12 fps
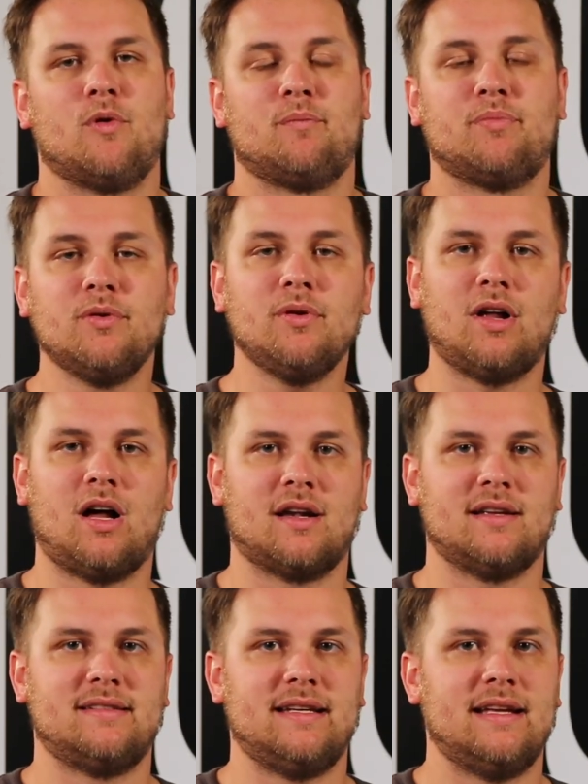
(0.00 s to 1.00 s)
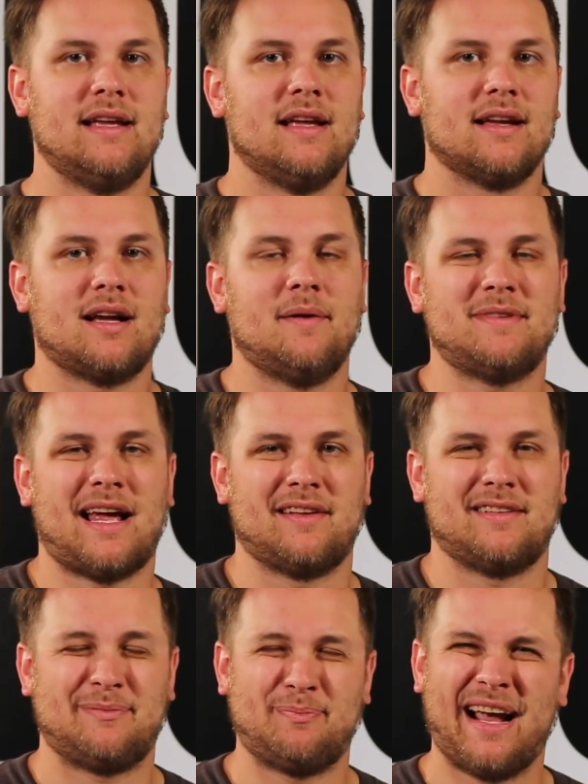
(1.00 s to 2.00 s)
where brutal honesty comes out
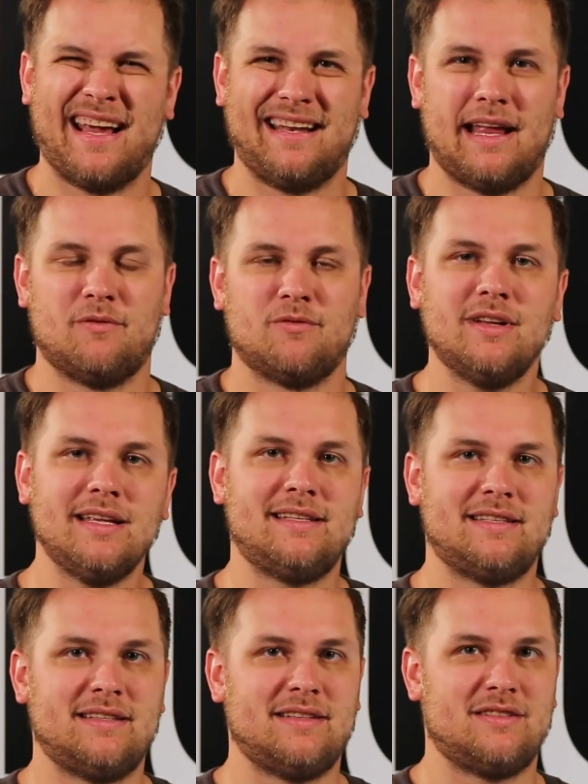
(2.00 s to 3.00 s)
of spite and really